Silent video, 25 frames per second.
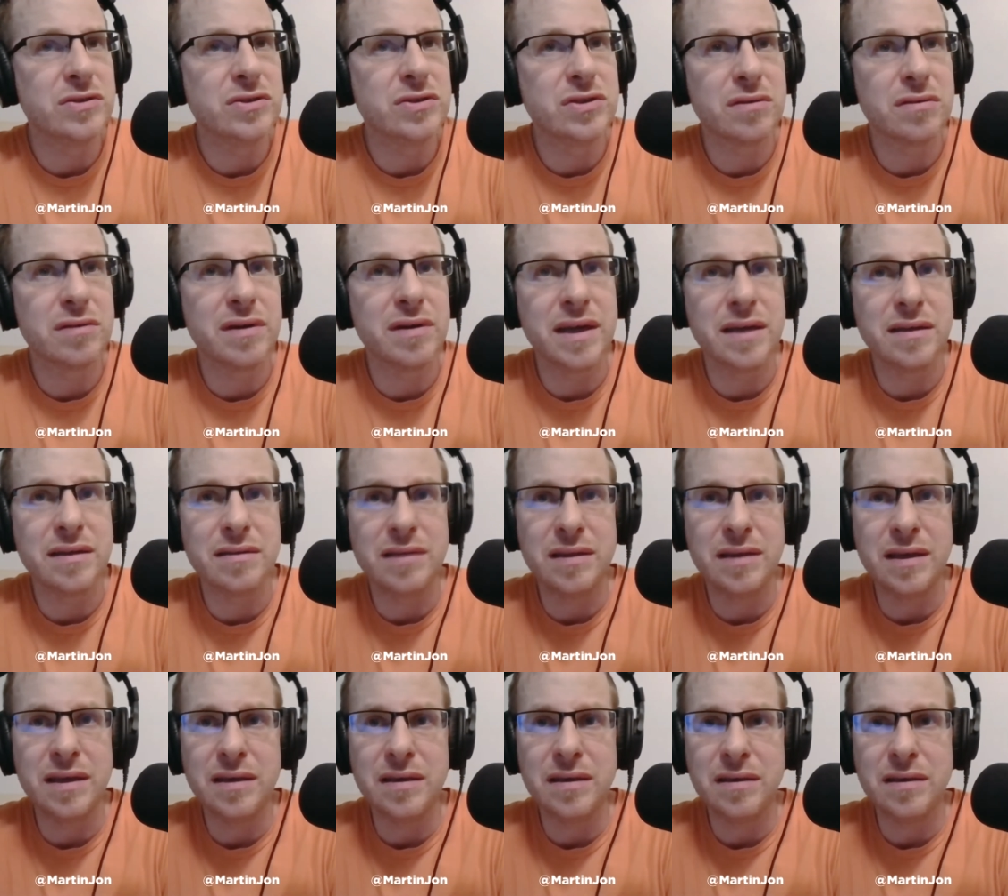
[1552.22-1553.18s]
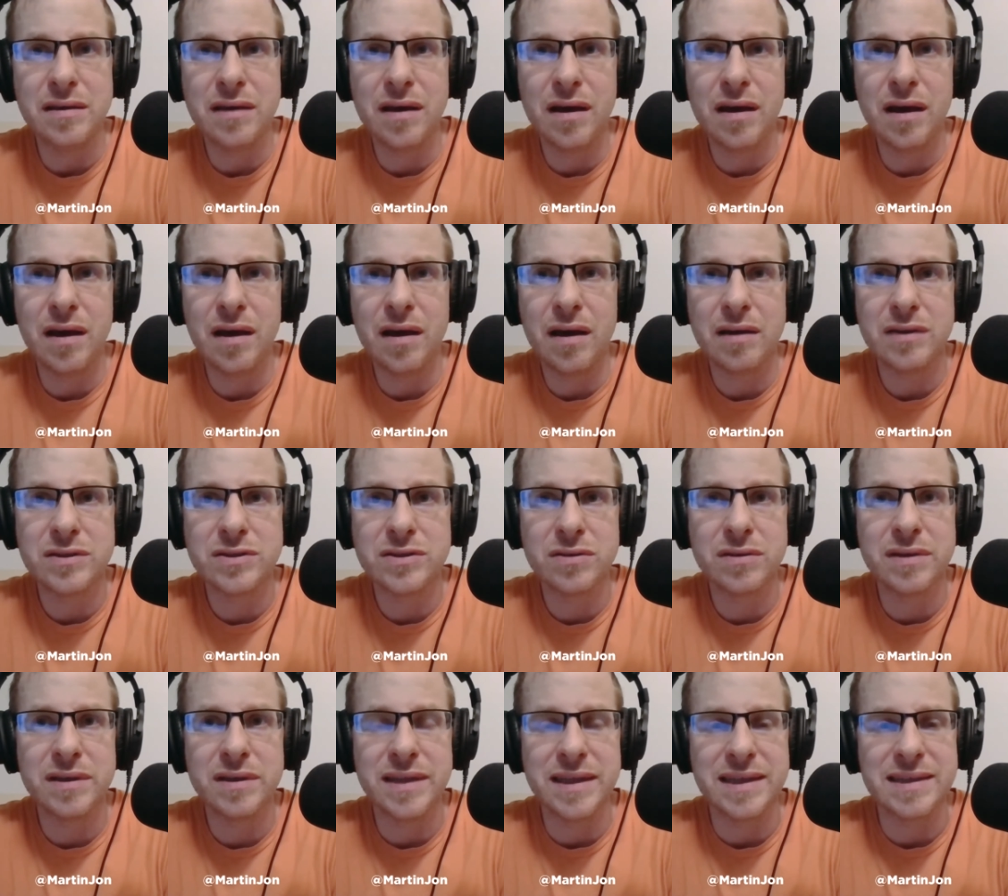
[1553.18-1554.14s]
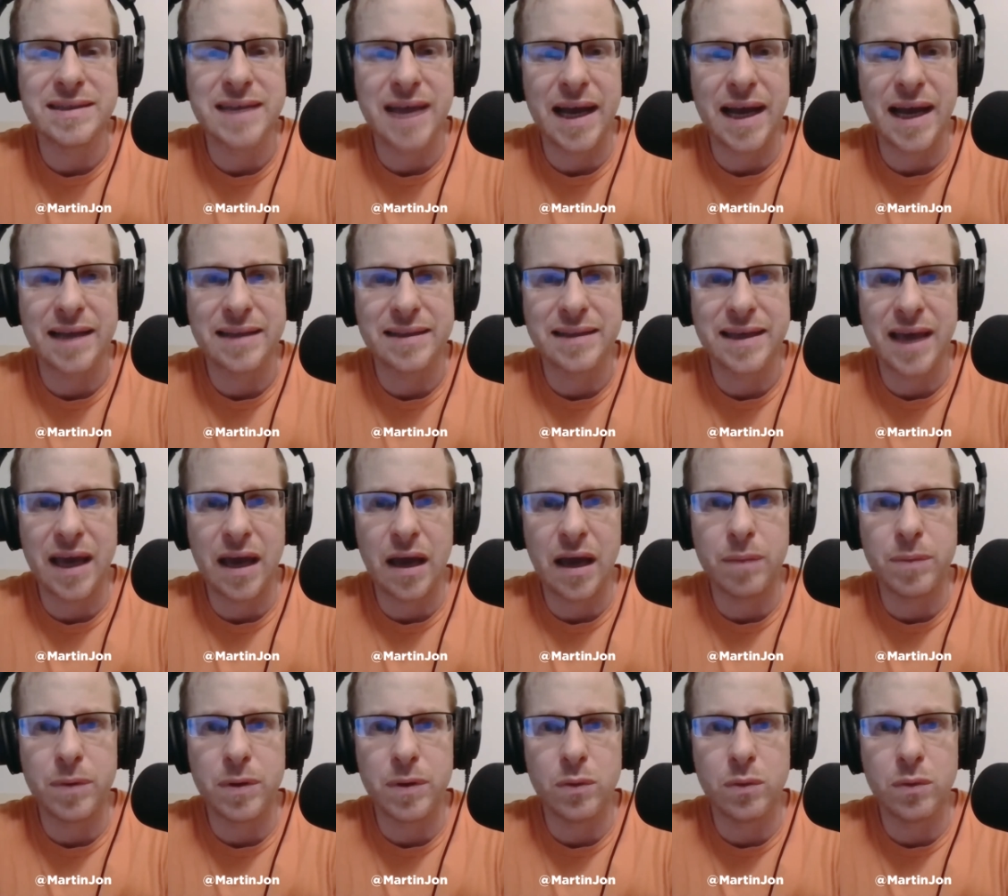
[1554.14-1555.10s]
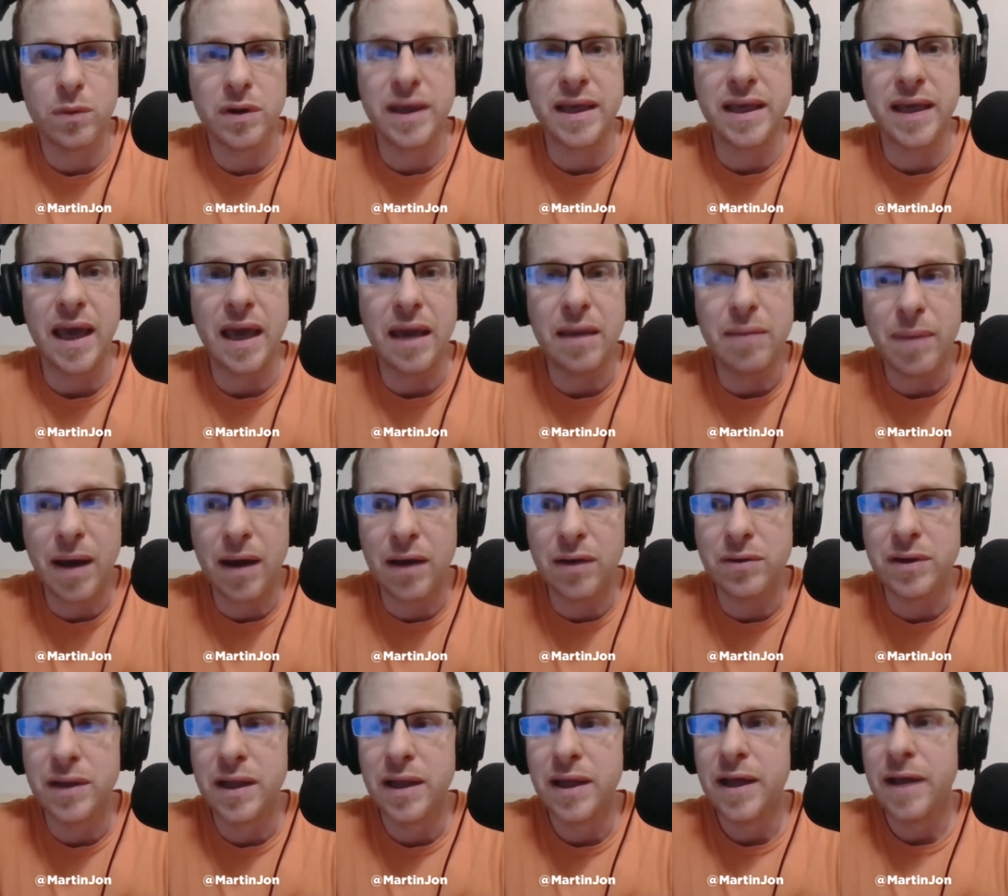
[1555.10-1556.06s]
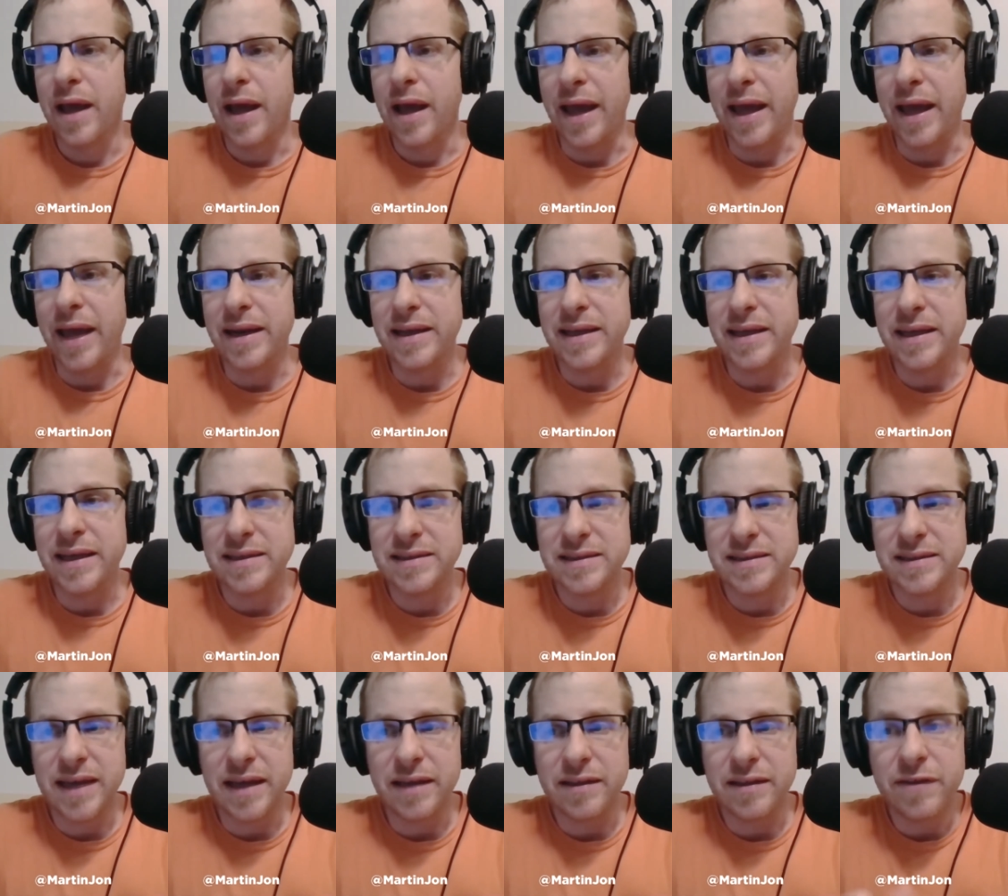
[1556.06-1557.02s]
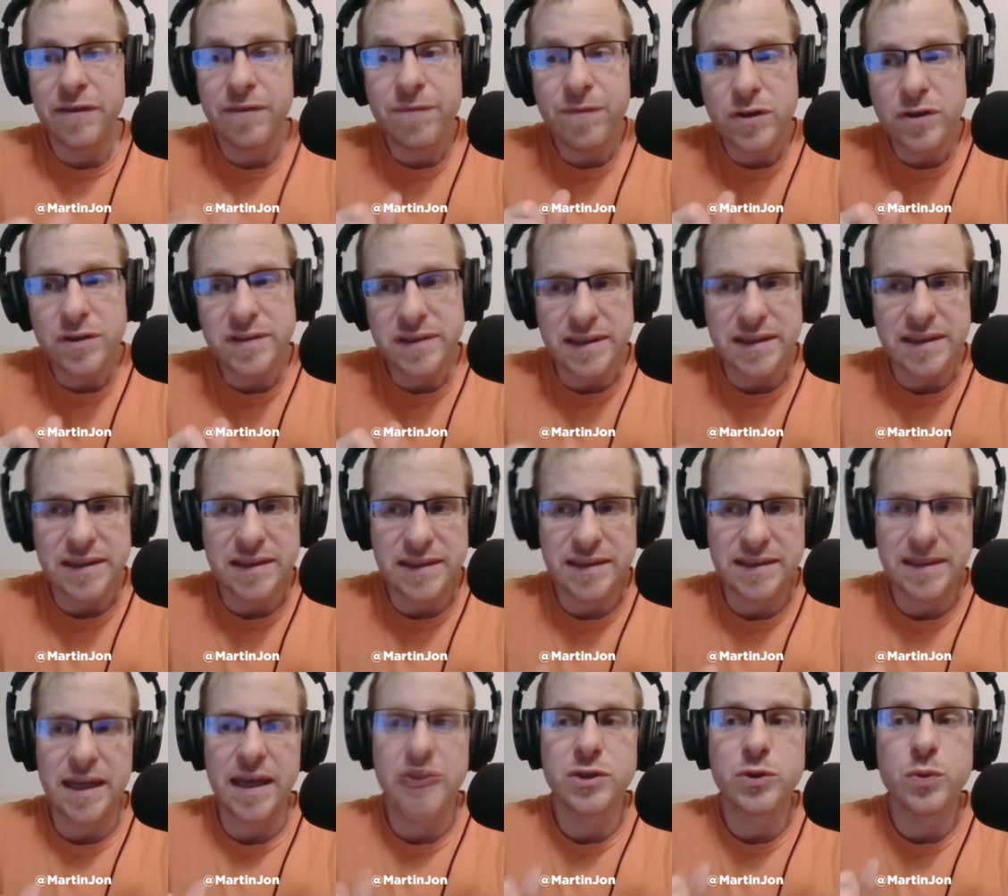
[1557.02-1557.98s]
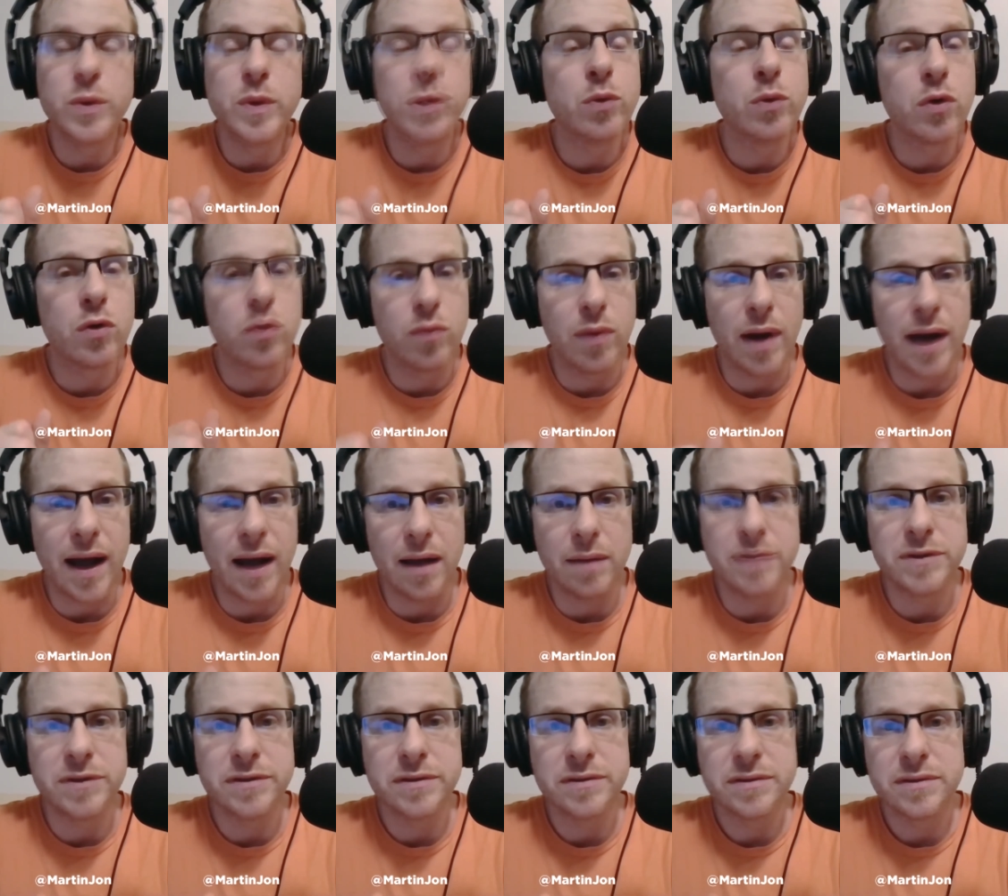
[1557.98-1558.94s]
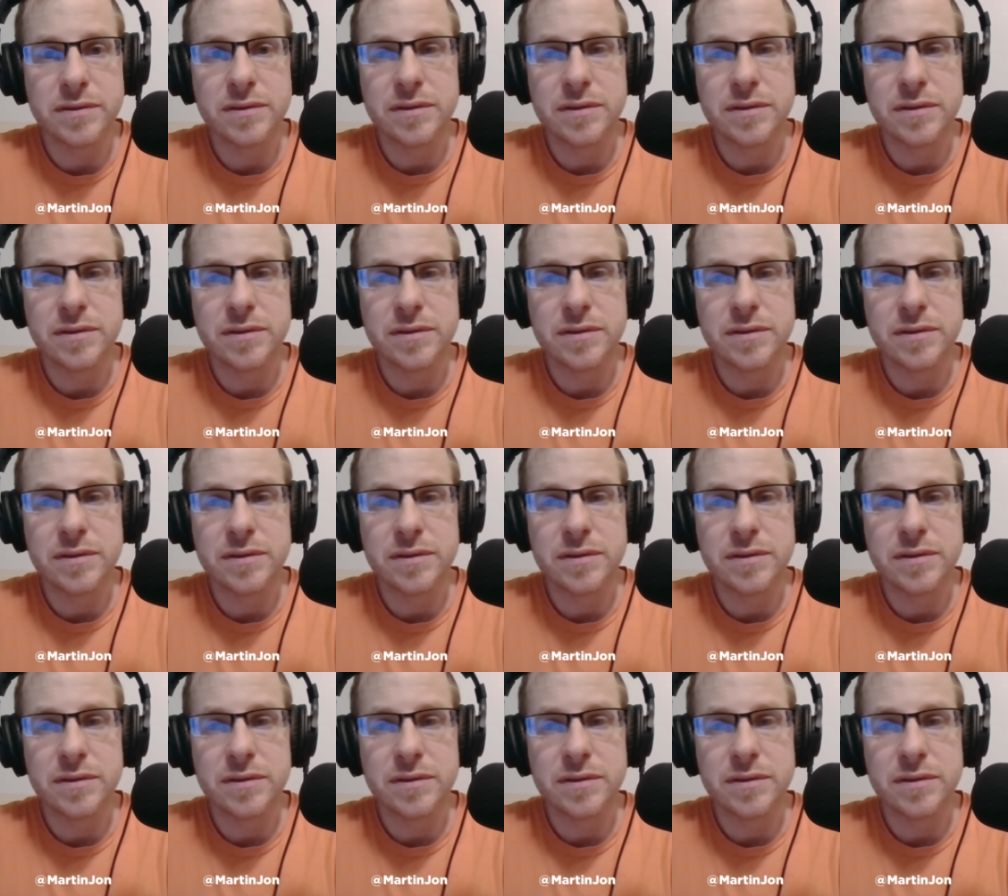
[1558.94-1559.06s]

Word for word: during the attack on the Capitol, where he came out and he said, the first thing he said is, we were robbed.